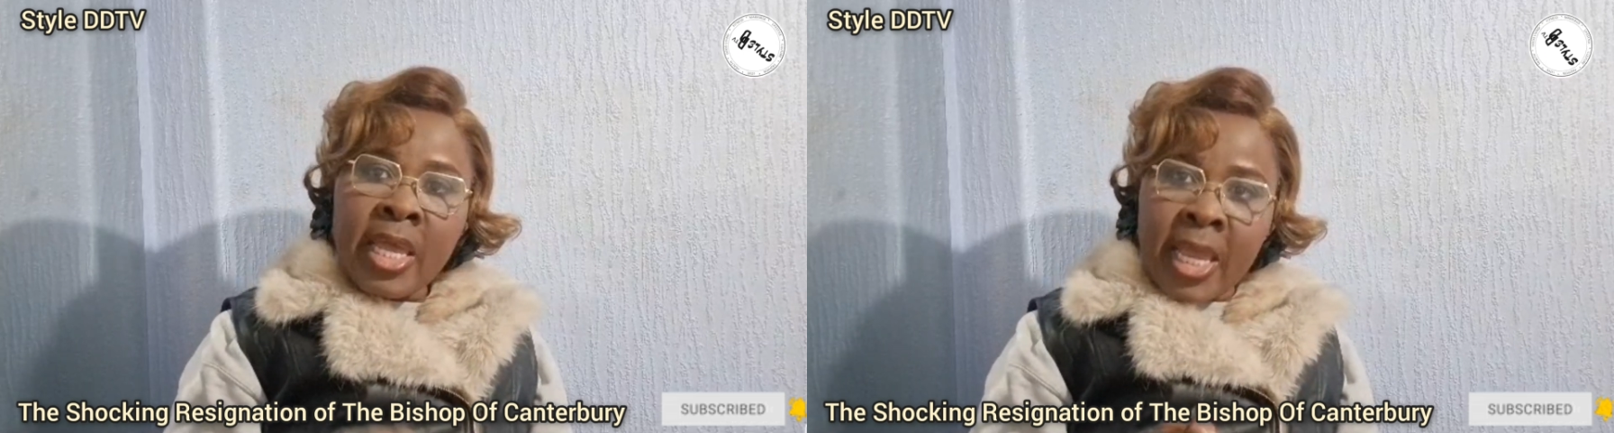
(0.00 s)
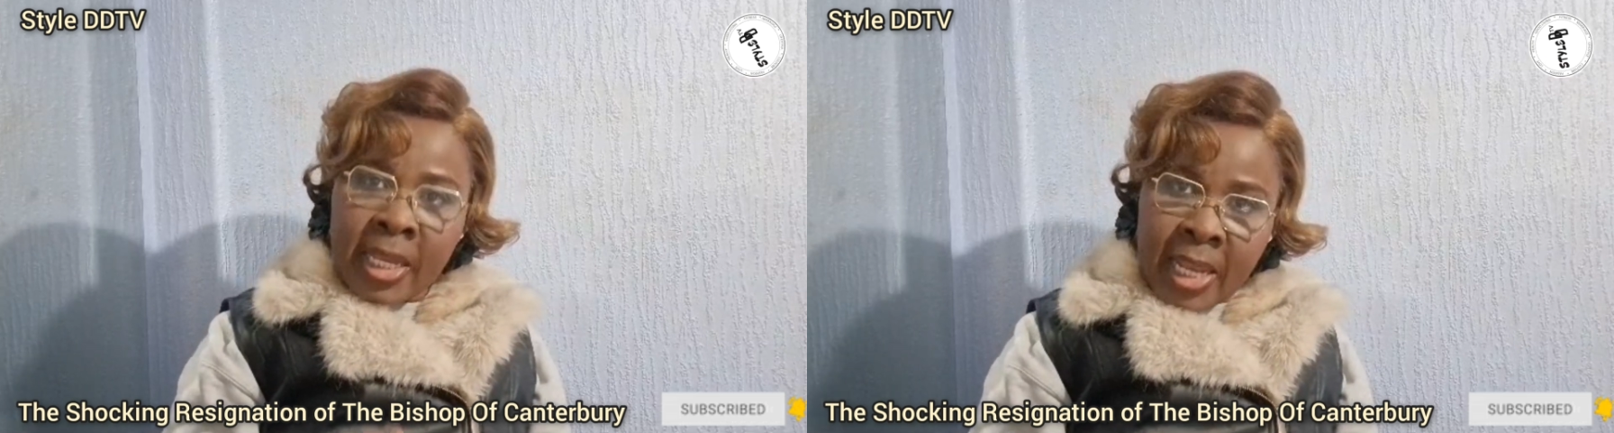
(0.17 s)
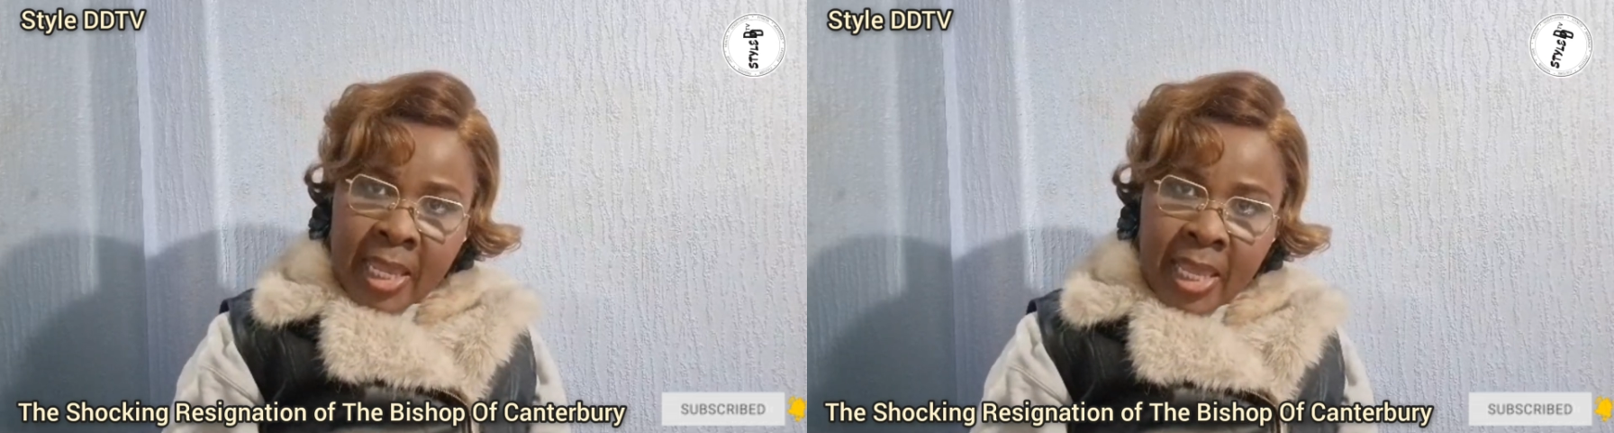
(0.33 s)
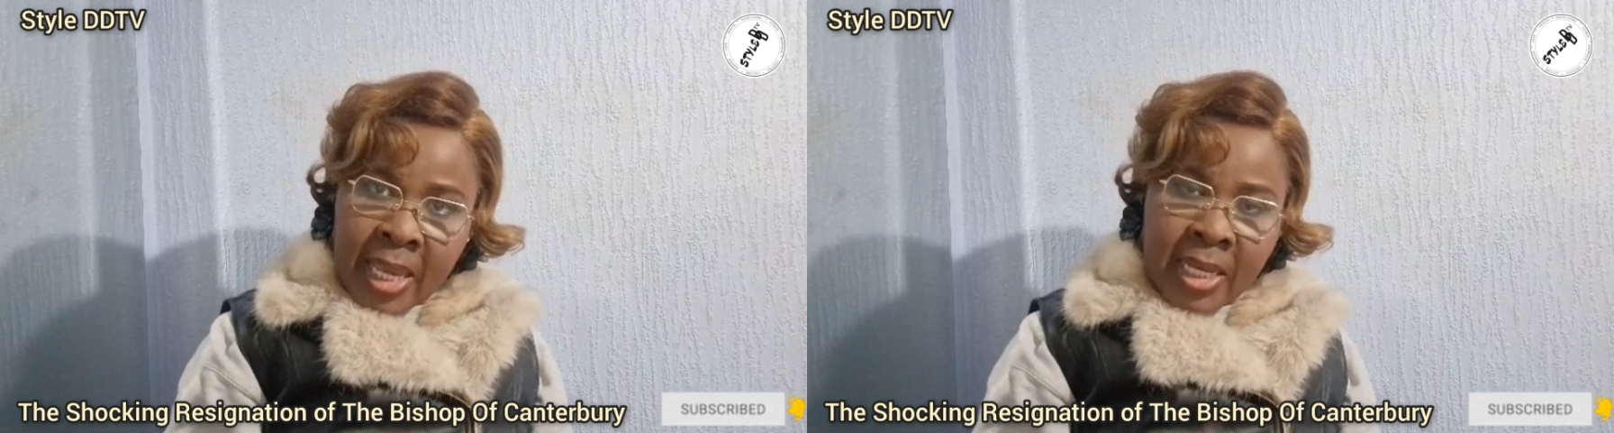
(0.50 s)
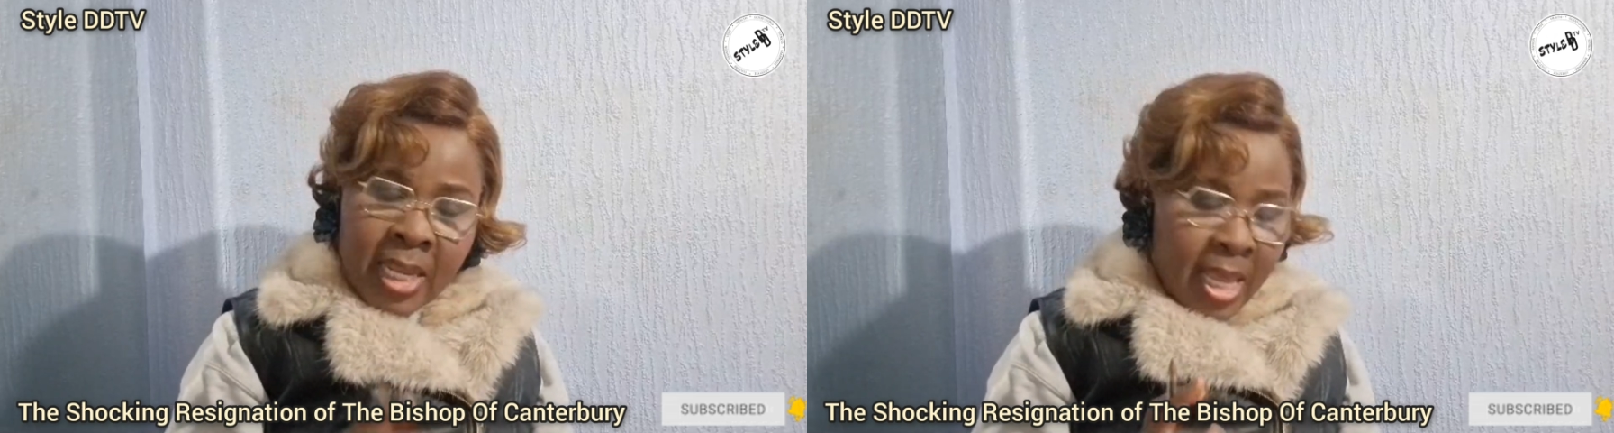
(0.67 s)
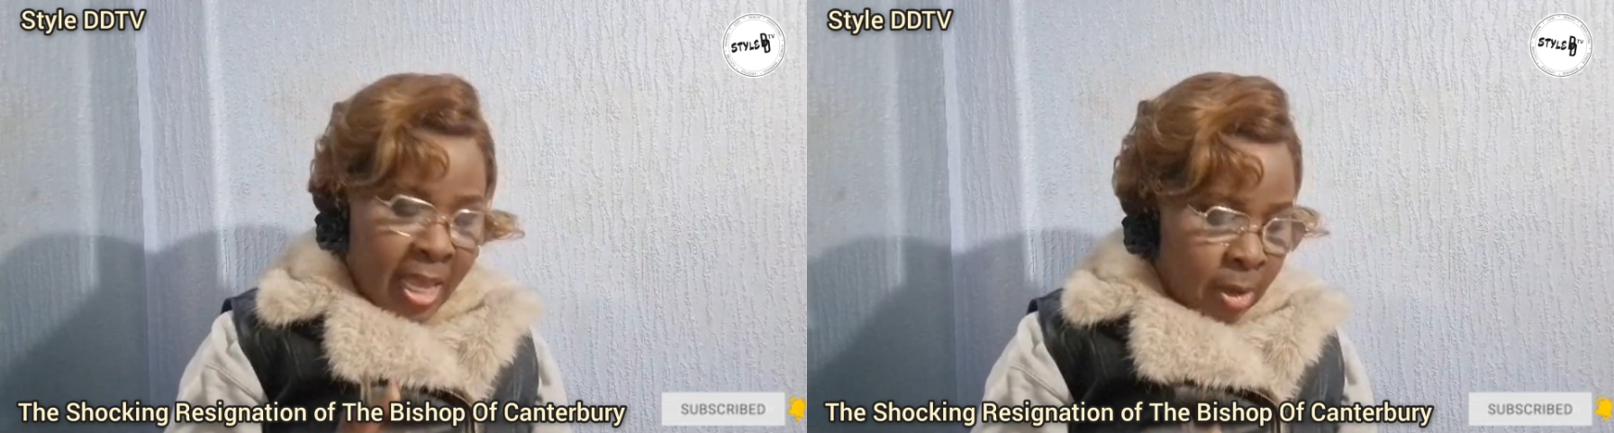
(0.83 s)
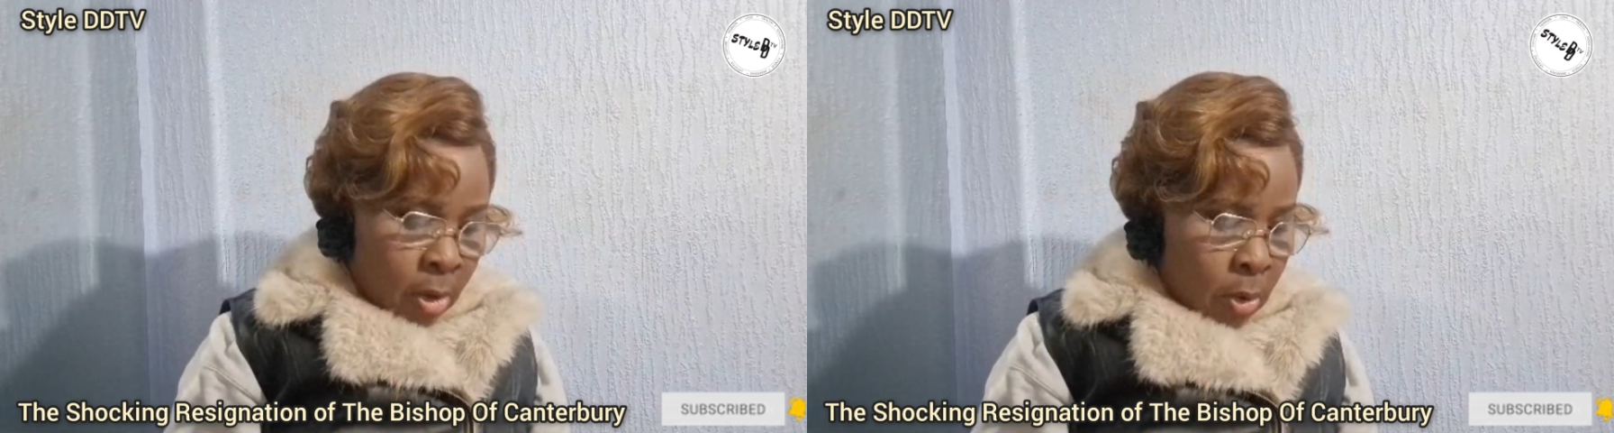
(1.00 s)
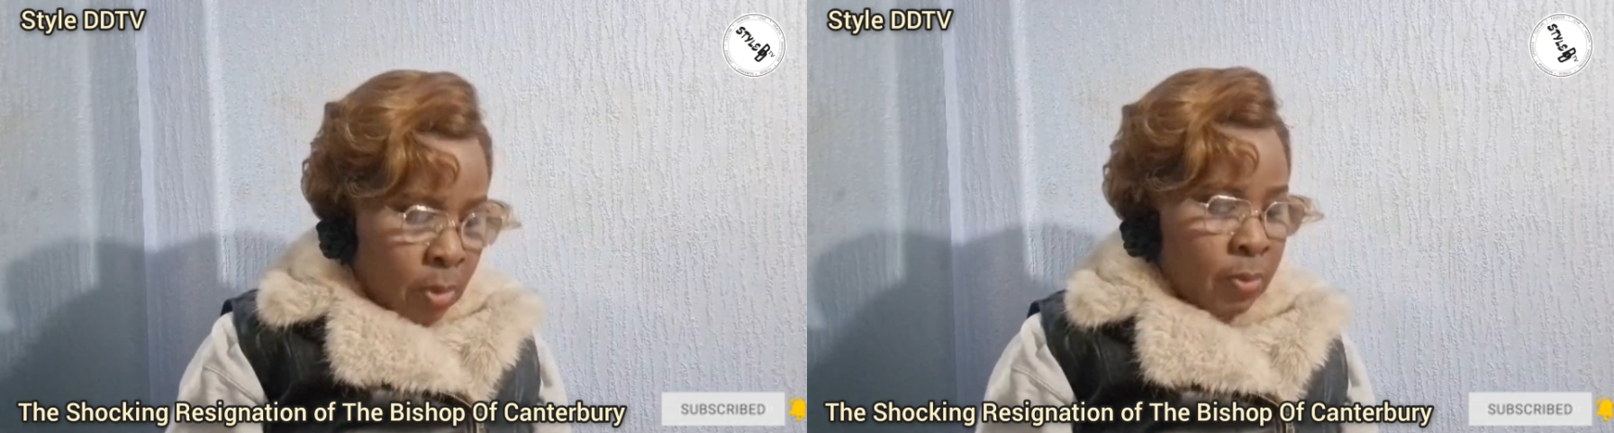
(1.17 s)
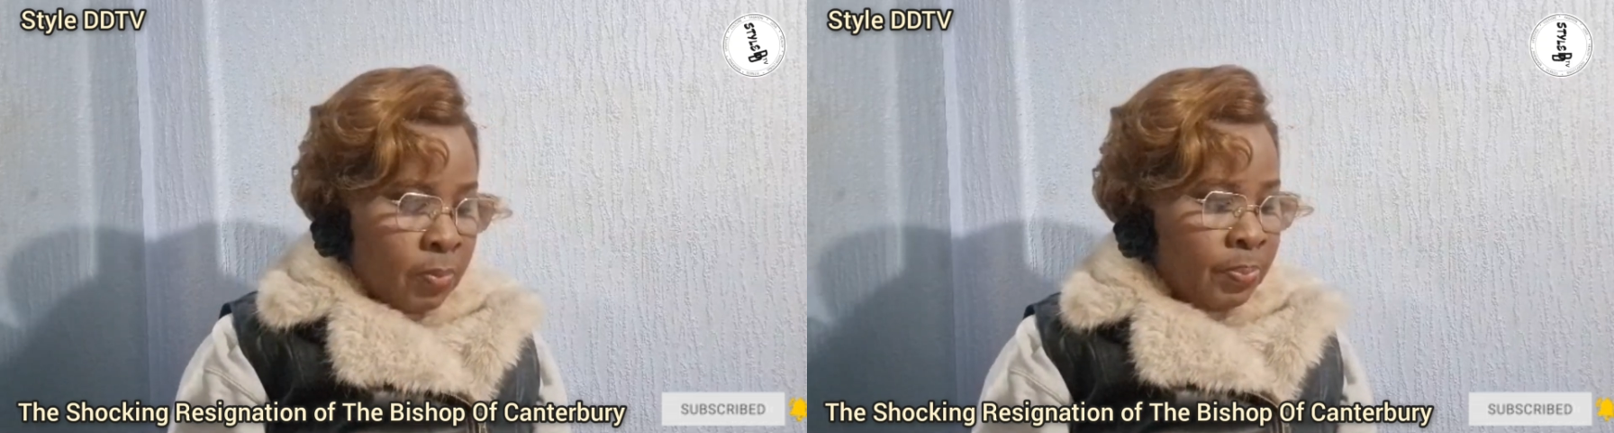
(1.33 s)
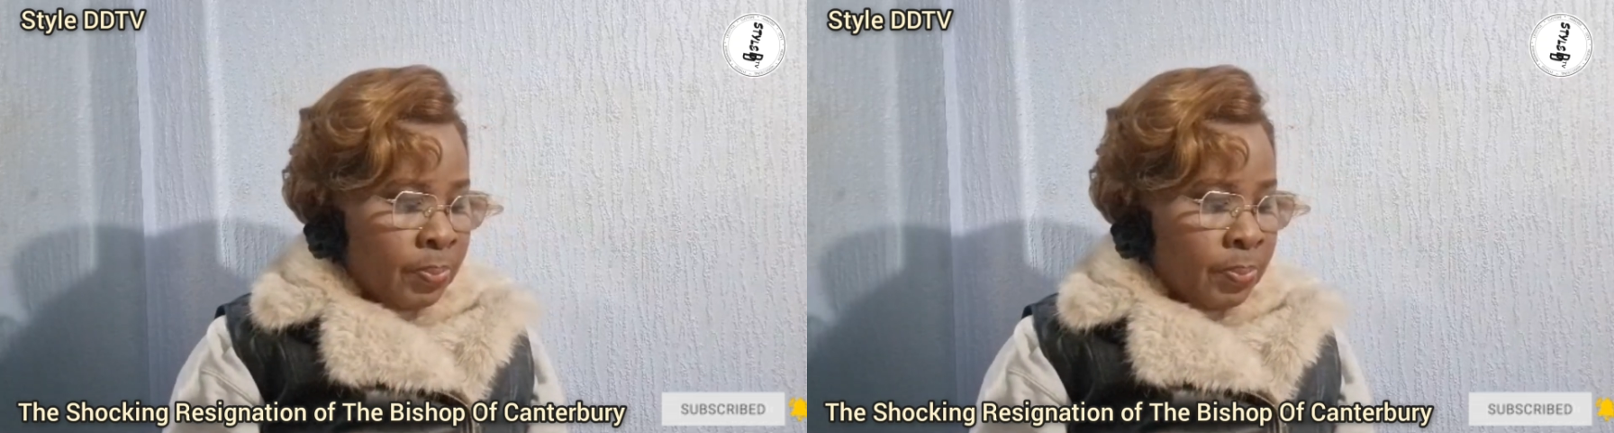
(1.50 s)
a decade ago.